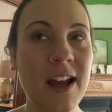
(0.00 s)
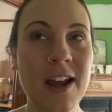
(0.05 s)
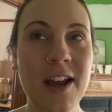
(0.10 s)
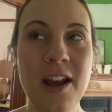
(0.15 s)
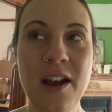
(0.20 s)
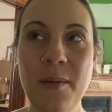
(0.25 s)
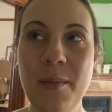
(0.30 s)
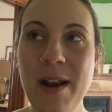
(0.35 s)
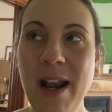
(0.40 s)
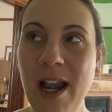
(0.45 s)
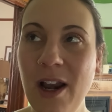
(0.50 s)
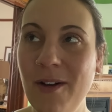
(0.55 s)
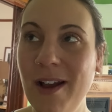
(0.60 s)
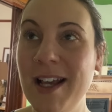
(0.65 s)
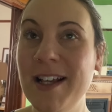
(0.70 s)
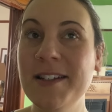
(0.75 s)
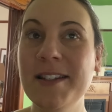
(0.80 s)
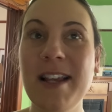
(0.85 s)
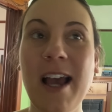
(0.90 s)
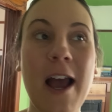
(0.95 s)
But
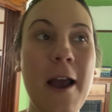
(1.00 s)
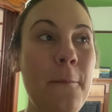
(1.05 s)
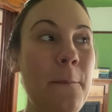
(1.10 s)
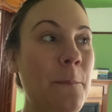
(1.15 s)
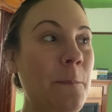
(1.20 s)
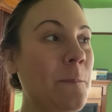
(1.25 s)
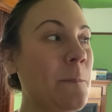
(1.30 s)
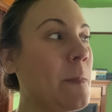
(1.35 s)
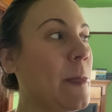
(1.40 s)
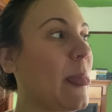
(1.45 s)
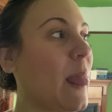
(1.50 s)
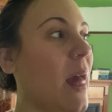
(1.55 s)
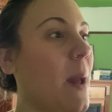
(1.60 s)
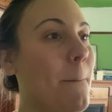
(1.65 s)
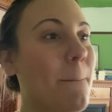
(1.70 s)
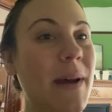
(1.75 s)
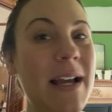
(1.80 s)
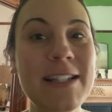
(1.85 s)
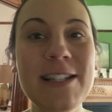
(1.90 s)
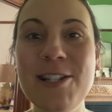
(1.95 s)
anyways, I'm
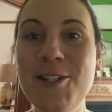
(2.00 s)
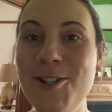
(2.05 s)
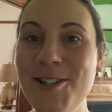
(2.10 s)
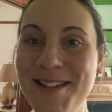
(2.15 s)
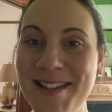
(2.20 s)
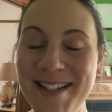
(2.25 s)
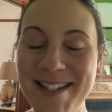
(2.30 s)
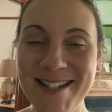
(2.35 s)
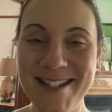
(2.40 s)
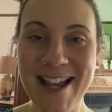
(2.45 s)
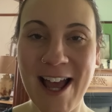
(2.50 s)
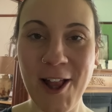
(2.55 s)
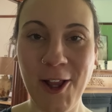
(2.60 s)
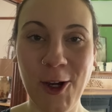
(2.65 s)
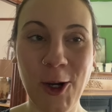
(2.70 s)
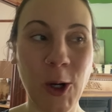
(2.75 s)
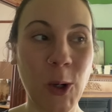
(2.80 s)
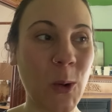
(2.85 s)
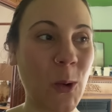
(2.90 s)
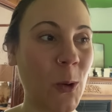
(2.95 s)
messaging the
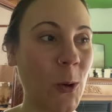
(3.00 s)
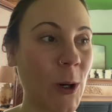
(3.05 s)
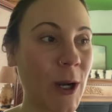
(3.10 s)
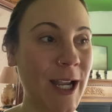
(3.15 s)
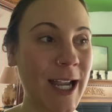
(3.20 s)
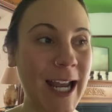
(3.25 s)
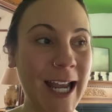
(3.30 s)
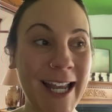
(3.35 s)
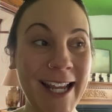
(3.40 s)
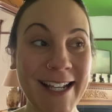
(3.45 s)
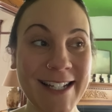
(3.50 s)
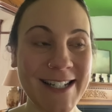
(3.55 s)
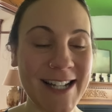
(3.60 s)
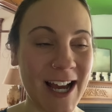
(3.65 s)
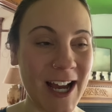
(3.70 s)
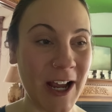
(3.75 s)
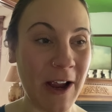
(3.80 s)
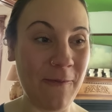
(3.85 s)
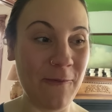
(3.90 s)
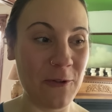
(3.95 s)
seller, coordinating a
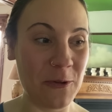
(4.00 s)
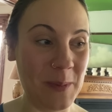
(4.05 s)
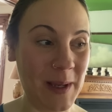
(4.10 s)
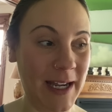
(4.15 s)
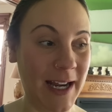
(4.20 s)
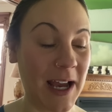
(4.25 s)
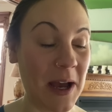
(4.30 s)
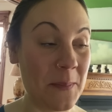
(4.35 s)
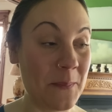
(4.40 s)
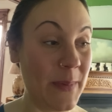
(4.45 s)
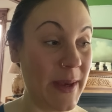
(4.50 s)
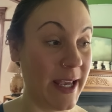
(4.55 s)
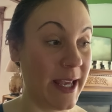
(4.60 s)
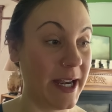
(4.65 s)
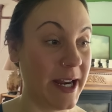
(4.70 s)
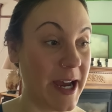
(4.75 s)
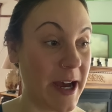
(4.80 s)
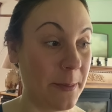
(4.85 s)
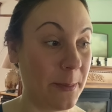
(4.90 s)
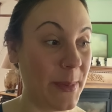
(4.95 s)
time for me to come pick it
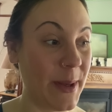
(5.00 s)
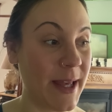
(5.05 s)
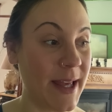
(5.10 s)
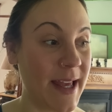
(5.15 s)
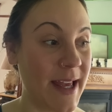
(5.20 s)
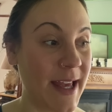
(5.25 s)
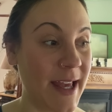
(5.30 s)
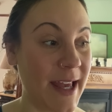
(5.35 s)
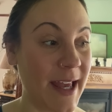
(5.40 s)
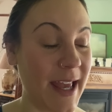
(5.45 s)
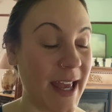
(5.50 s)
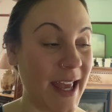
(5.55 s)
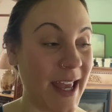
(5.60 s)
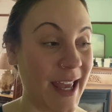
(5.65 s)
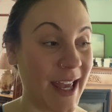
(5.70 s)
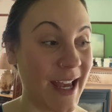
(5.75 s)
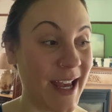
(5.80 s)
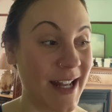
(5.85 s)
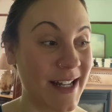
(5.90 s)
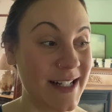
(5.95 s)
up,
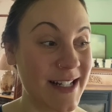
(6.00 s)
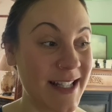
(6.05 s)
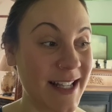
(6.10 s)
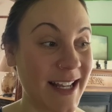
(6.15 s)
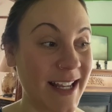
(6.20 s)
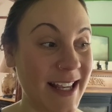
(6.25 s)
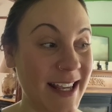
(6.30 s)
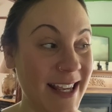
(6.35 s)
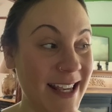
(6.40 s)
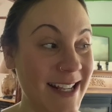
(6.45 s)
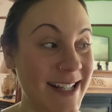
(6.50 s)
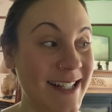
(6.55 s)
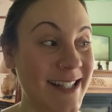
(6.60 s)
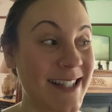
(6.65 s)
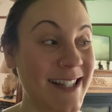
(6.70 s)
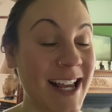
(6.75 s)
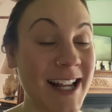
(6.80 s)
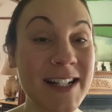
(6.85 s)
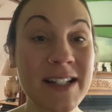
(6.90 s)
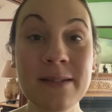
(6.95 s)
and he
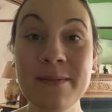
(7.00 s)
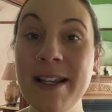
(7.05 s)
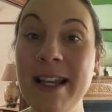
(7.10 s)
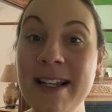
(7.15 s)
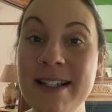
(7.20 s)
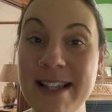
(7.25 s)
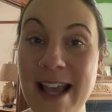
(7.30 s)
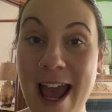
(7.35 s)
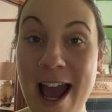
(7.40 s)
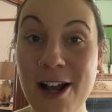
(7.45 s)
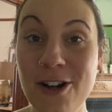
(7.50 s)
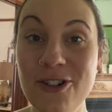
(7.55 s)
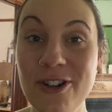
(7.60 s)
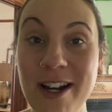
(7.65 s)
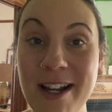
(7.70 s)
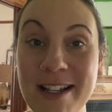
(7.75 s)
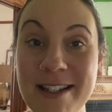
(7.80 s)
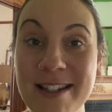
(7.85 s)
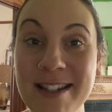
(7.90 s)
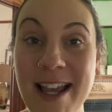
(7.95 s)
sends me his
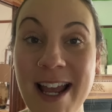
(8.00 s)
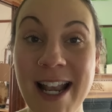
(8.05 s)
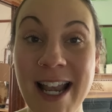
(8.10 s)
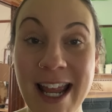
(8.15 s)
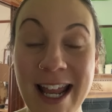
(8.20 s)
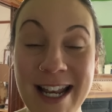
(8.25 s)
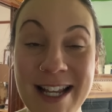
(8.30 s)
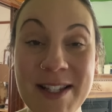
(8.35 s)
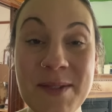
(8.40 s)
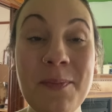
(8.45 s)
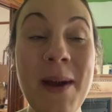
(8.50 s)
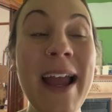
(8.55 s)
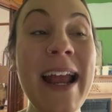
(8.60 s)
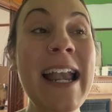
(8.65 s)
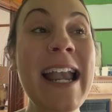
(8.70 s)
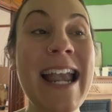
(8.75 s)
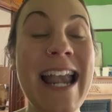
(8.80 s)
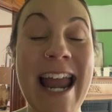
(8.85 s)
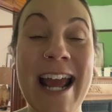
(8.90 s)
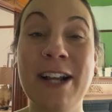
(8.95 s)
address, and it is my
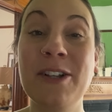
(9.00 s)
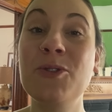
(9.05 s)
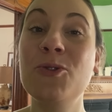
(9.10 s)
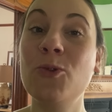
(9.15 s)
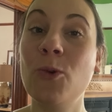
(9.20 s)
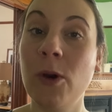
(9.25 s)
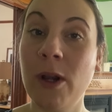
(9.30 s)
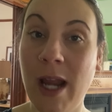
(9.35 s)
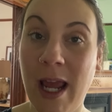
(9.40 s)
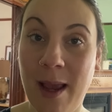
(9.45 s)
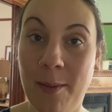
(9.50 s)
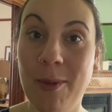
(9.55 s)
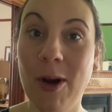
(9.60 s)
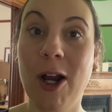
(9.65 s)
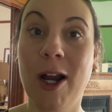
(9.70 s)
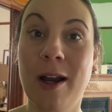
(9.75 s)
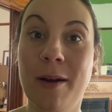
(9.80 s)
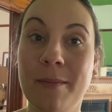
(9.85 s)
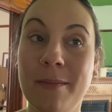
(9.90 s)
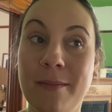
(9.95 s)
next door
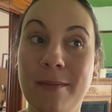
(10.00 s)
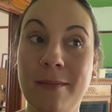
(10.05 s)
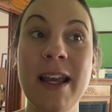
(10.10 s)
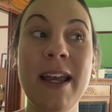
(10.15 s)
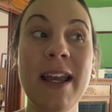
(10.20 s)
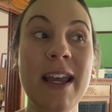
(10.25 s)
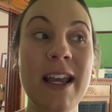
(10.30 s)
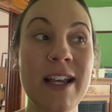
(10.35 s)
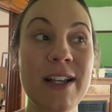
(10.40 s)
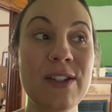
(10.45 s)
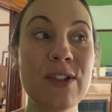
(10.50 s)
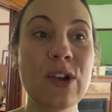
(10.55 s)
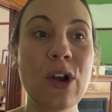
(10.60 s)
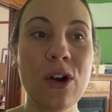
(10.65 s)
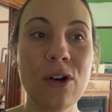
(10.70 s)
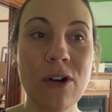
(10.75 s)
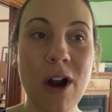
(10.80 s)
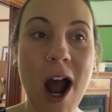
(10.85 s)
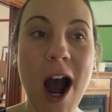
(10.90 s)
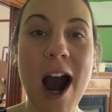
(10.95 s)
neighbor. His
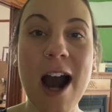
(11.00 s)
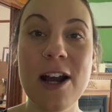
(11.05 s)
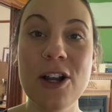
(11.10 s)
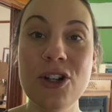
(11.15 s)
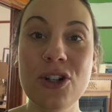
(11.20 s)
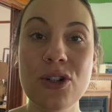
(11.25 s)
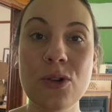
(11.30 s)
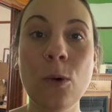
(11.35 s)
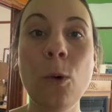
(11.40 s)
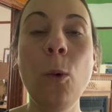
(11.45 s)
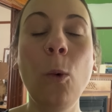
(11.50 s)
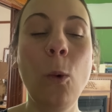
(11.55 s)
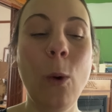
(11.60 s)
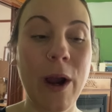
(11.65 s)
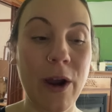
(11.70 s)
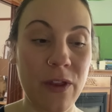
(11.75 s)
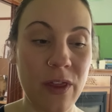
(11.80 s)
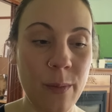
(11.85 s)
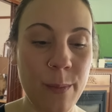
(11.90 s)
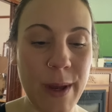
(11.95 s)
garage,
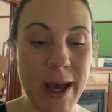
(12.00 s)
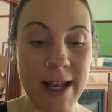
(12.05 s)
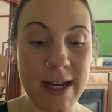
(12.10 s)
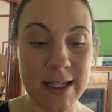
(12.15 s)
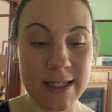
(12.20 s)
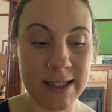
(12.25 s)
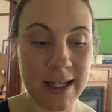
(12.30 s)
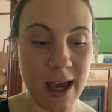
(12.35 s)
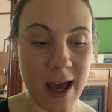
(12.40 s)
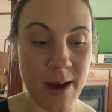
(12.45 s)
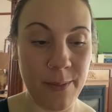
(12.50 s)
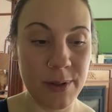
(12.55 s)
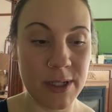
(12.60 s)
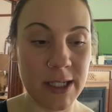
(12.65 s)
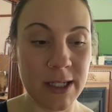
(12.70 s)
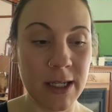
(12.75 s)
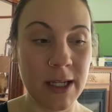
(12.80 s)
where the bed is kept,